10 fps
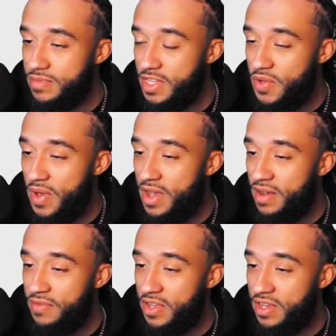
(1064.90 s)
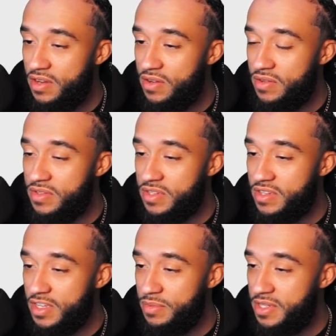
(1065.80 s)
Then you have like you know
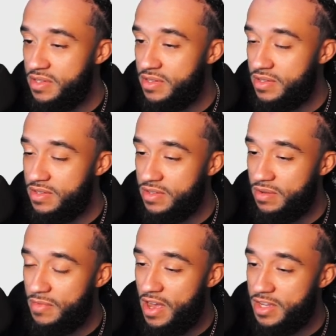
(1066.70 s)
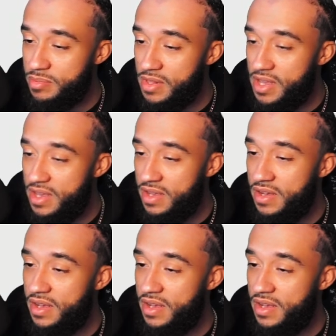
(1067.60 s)
Buggy Biss cosplay,